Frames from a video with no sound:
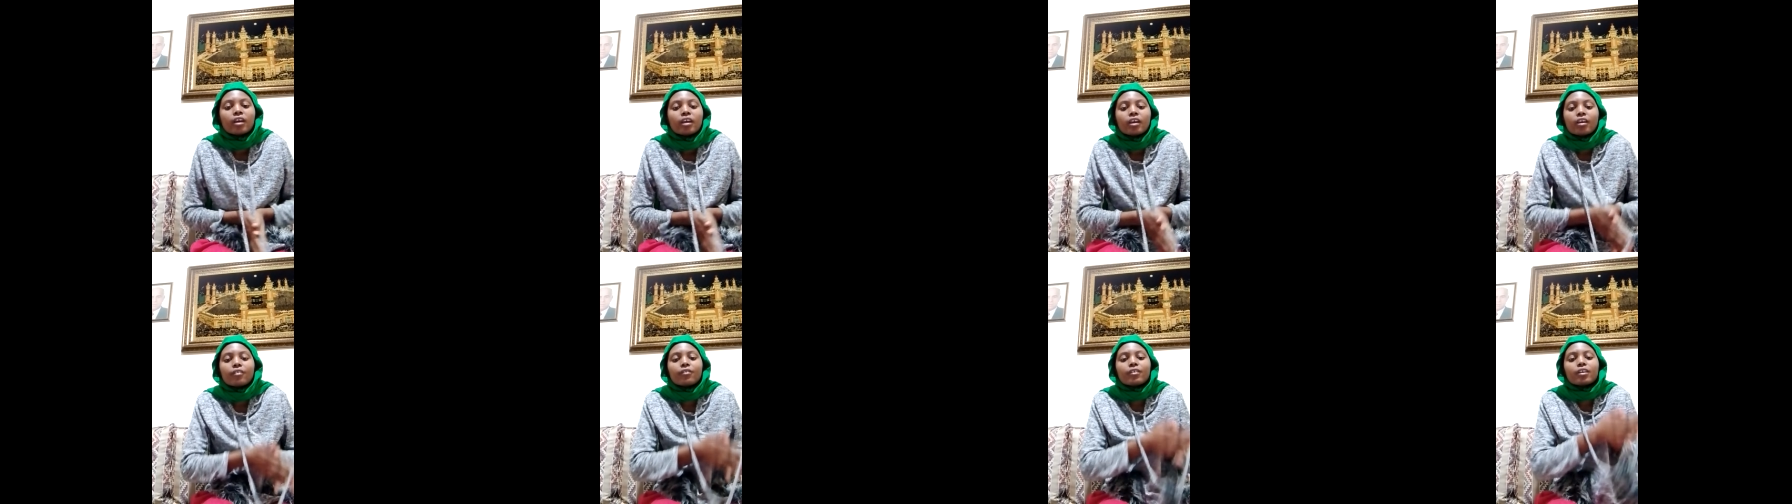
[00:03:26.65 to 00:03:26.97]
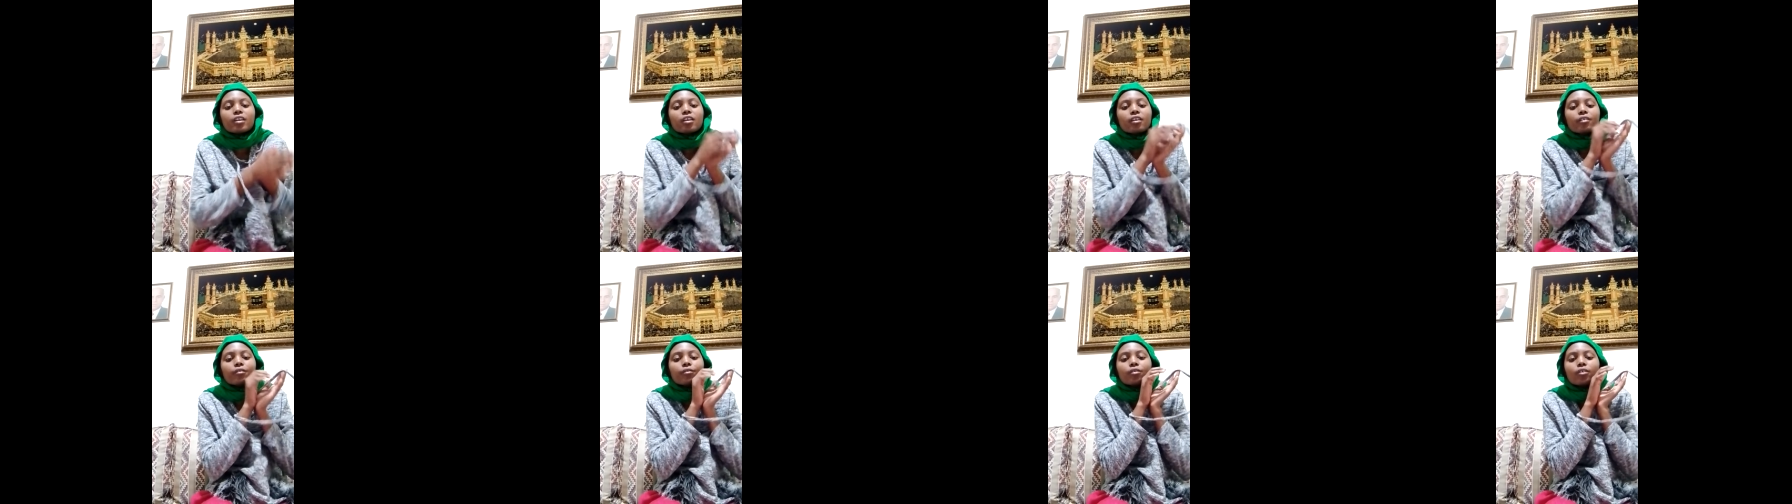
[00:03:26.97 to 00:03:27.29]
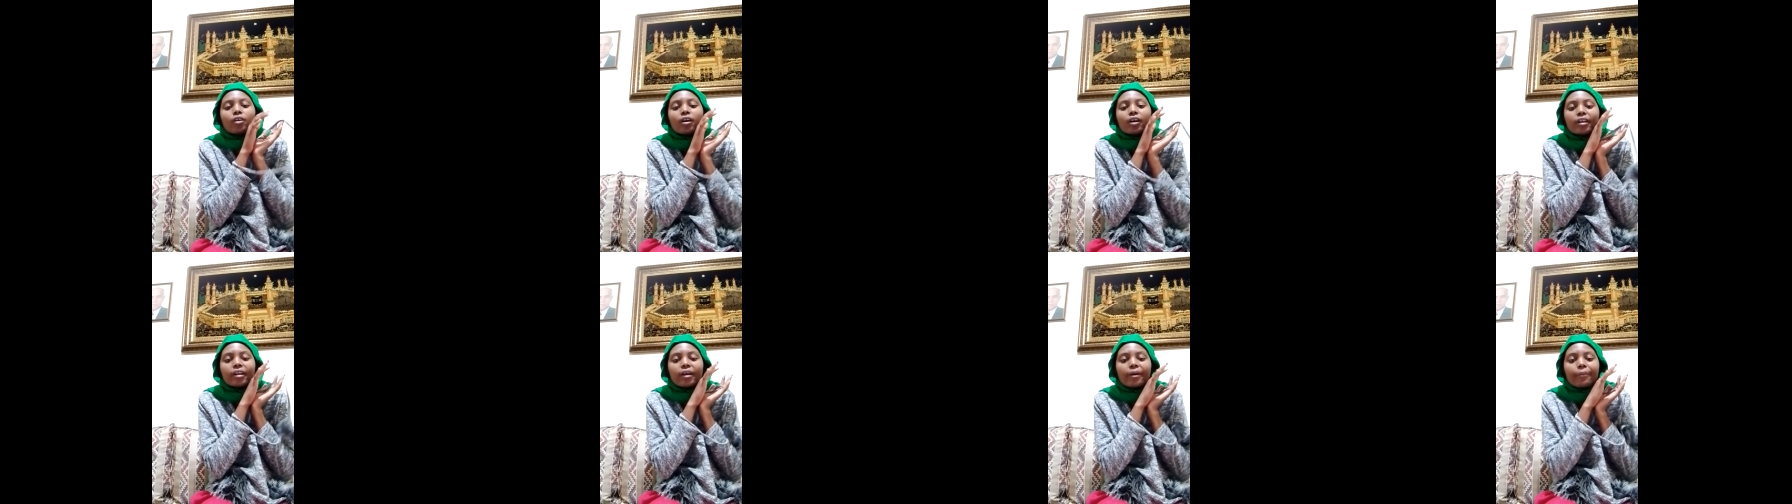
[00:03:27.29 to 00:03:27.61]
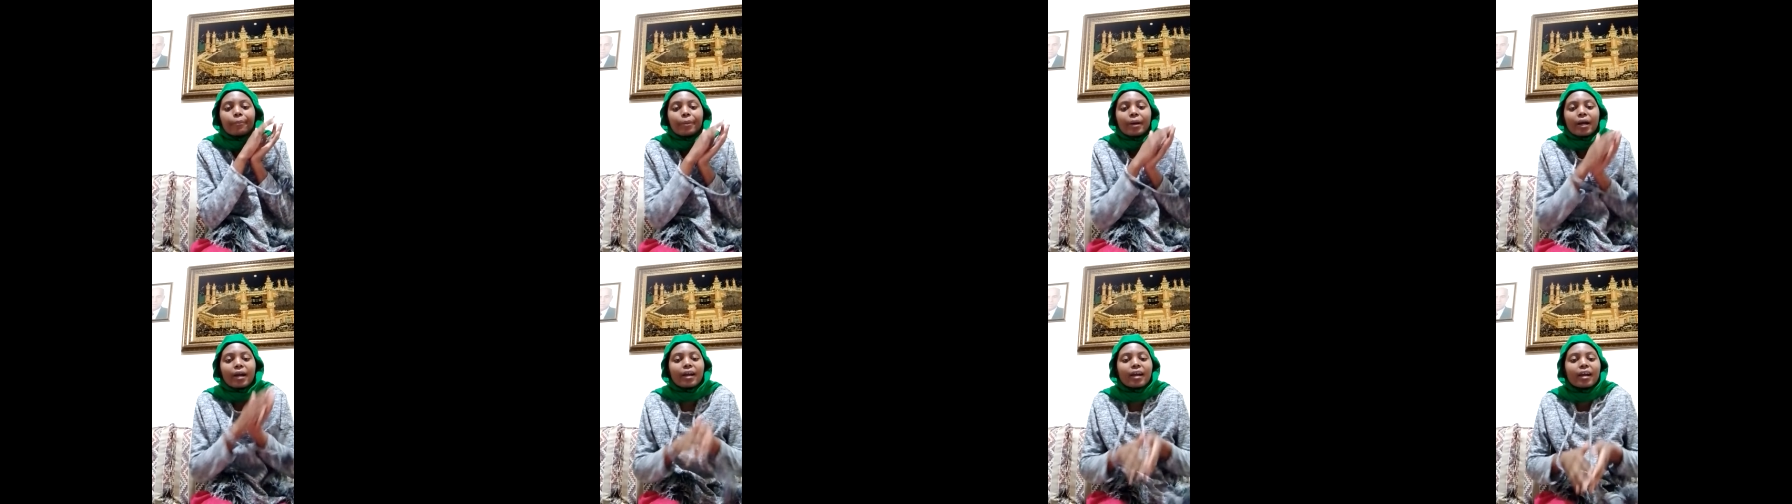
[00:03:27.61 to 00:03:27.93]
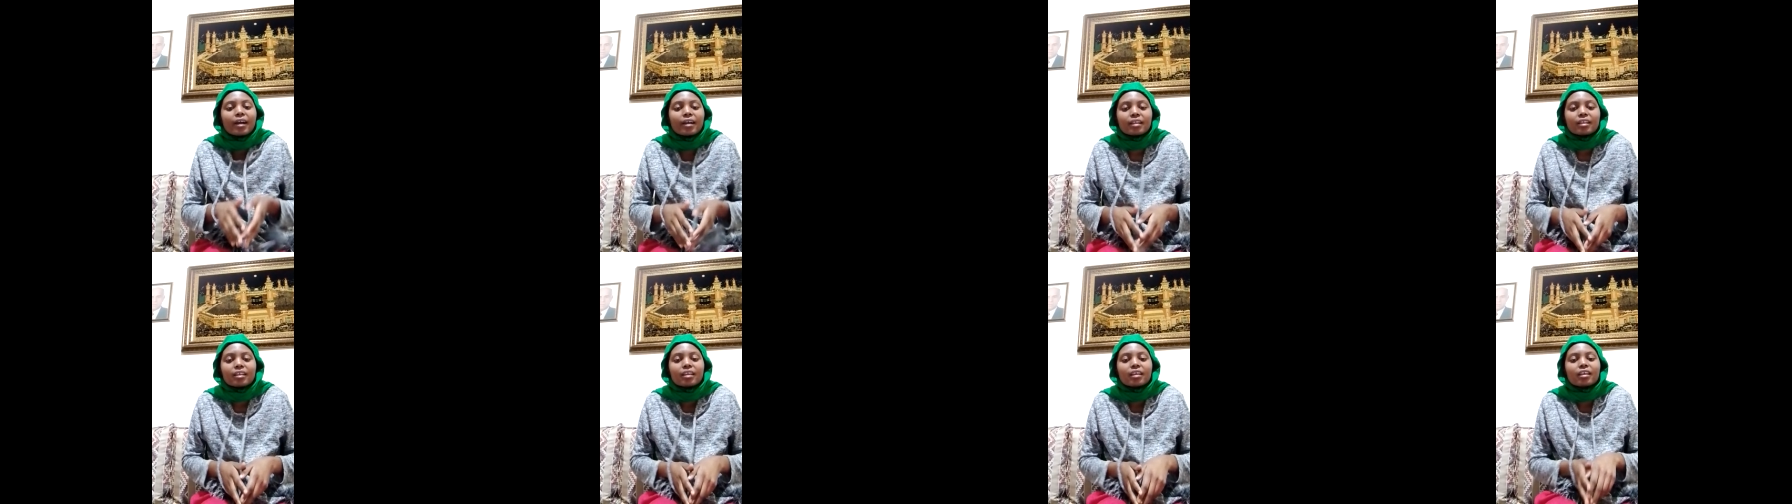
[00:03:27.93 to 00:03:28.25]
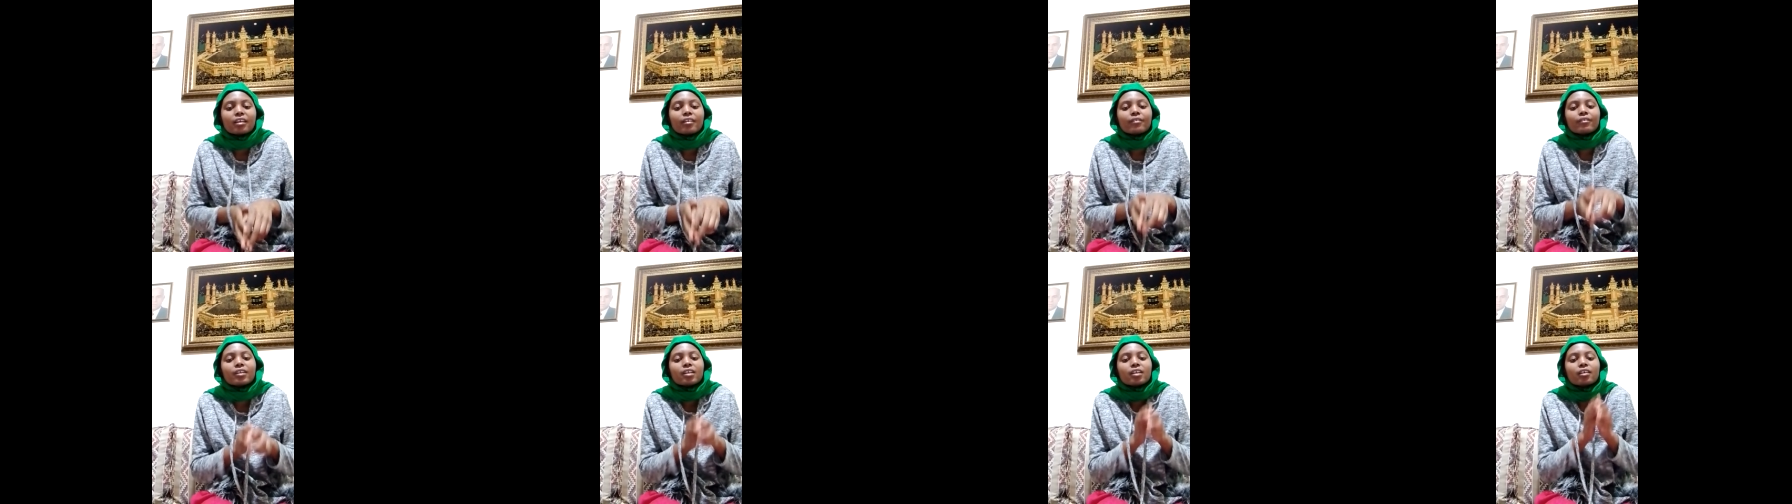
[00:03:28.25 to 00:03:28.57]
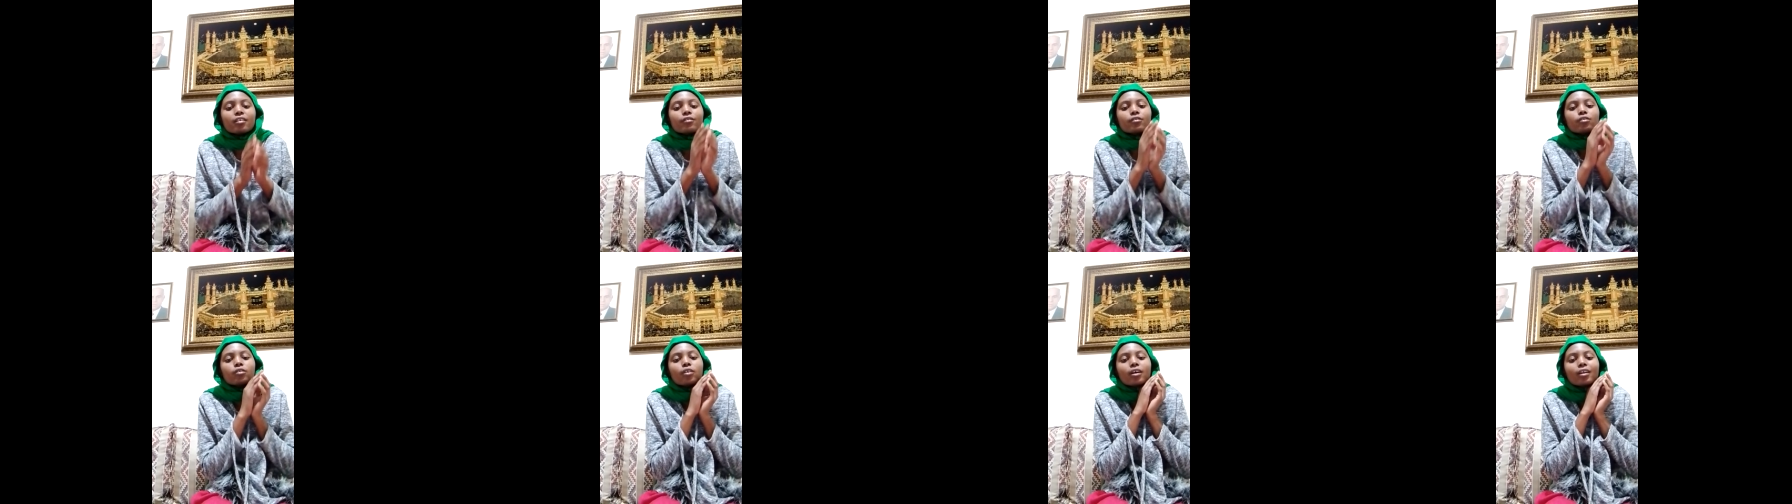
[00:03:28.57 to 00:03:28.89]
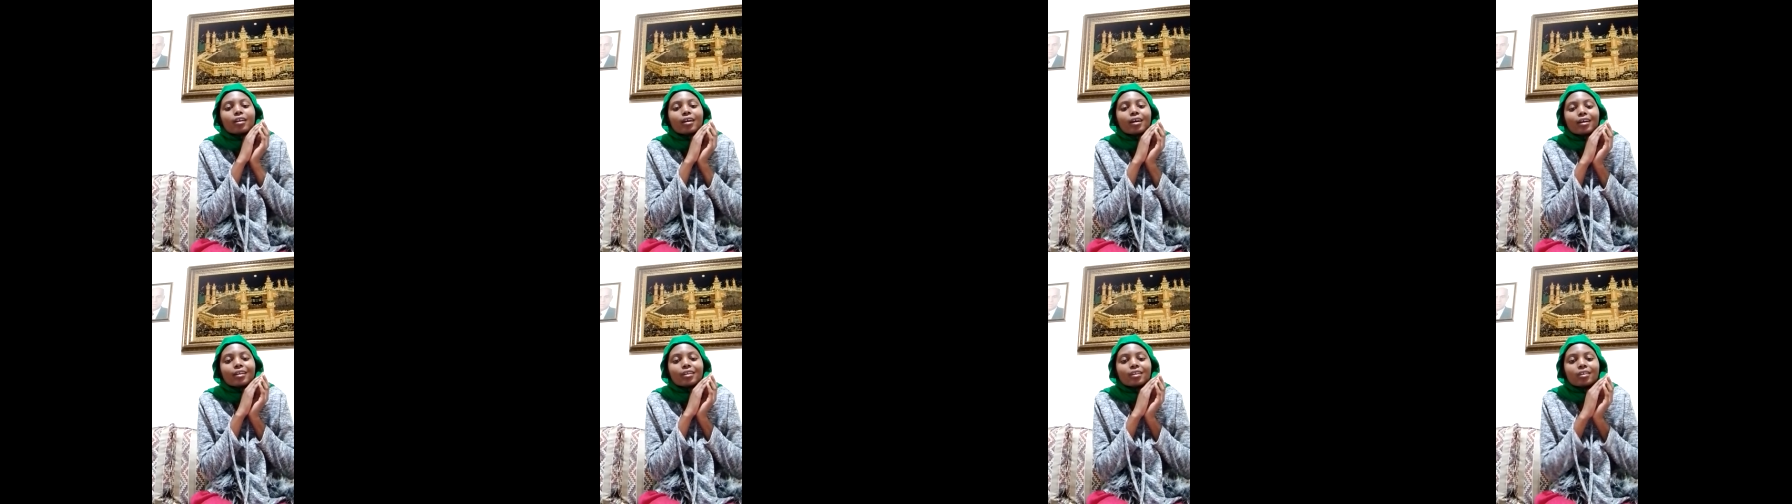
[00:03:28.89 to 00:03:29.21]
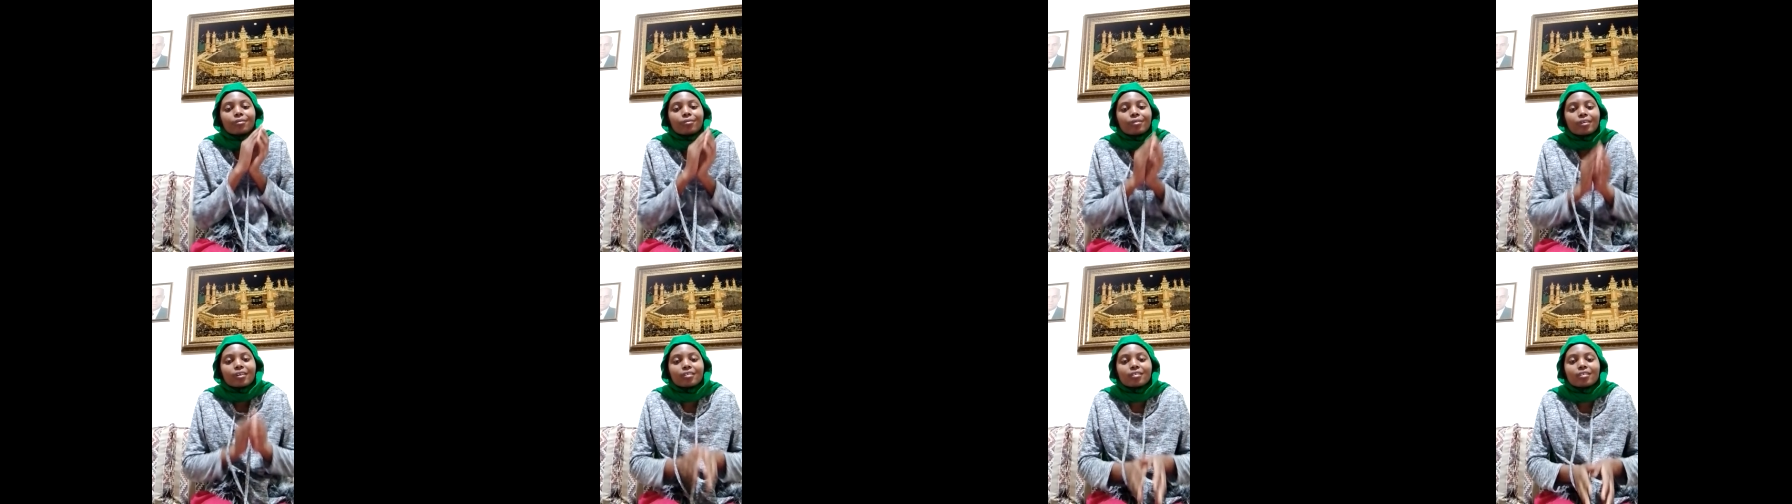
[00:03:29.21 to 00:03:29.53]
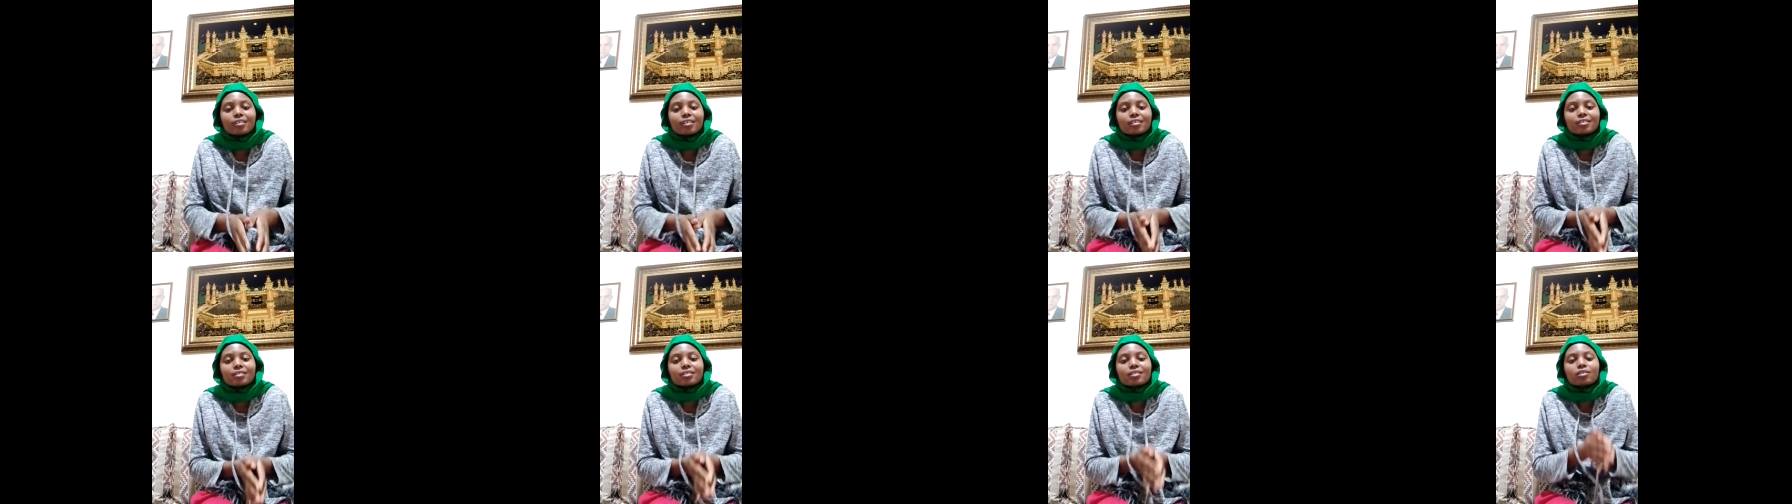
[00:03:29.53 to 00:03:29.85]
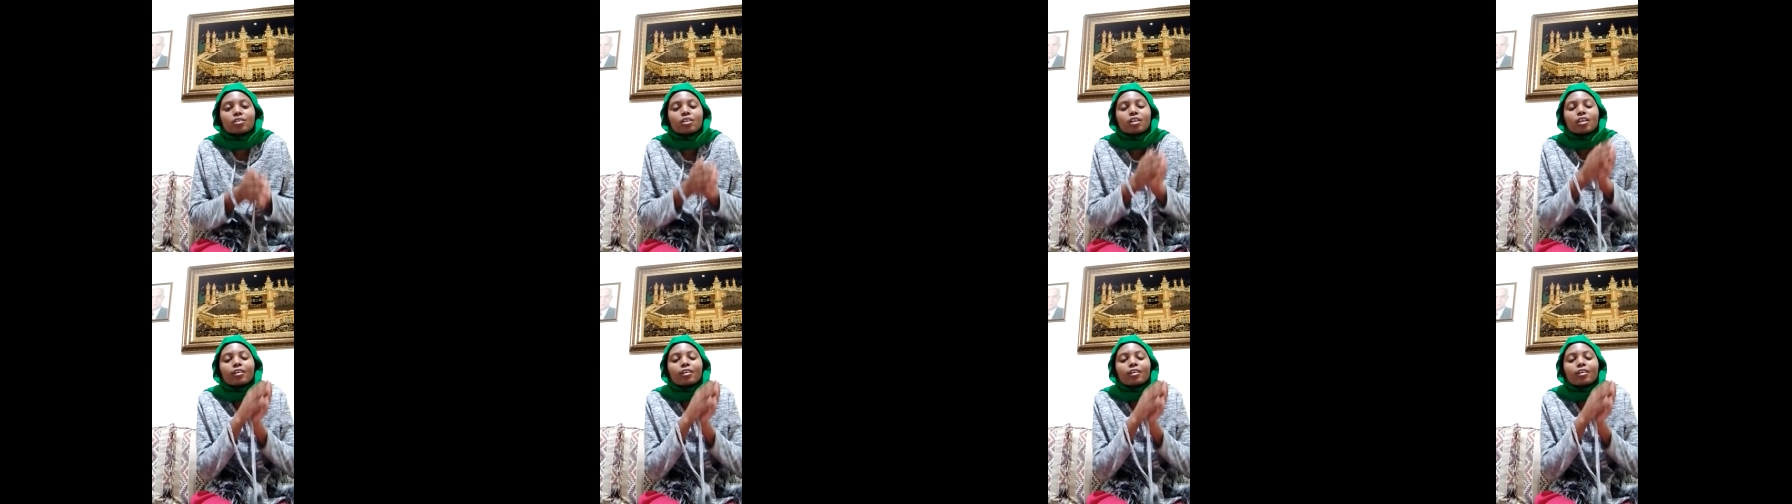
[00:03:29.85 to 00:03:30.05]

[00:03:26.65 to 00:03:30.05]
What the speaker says: even if you are a pagan, even if you are a Adventist,